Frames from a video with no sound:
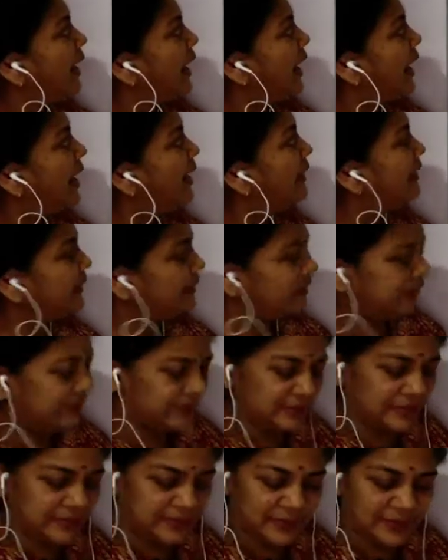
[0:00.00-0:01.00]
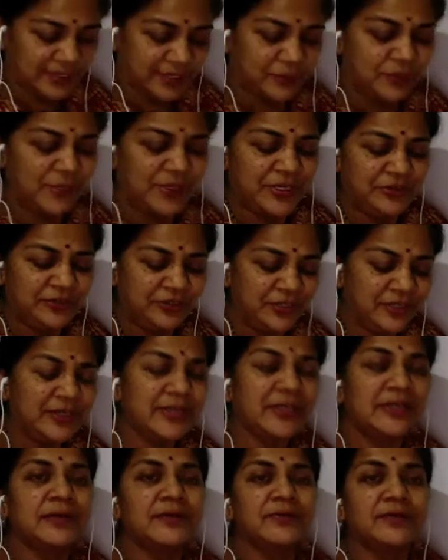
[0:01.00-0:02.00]
And the convention
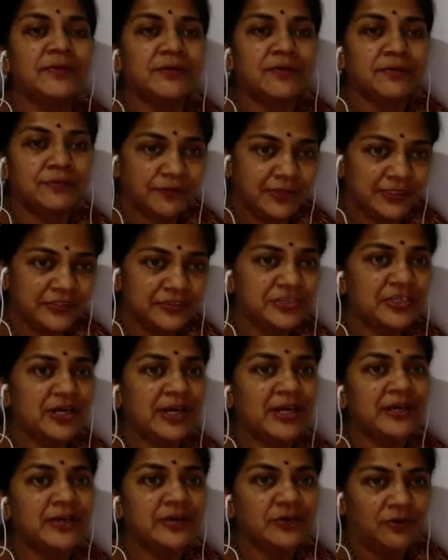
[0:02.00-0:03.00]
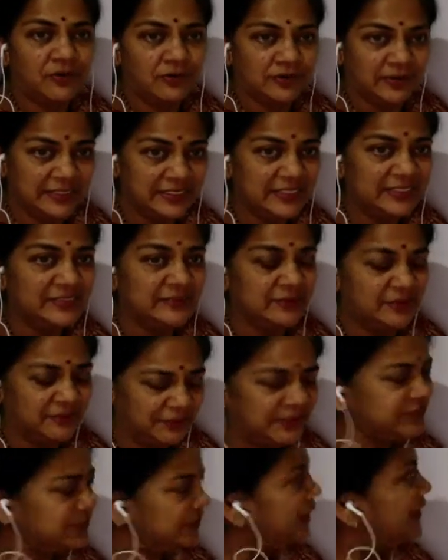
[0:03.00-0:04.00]
in fungi or e
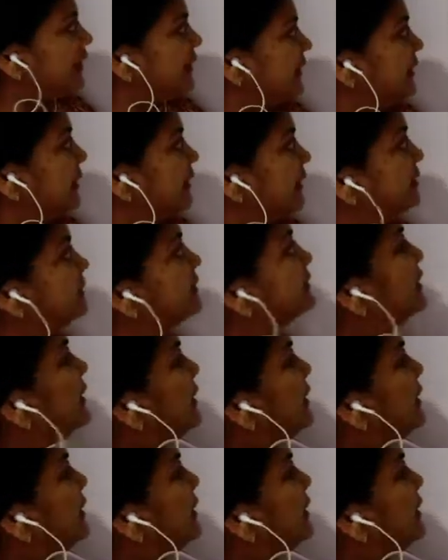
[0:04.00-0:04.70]
fungi is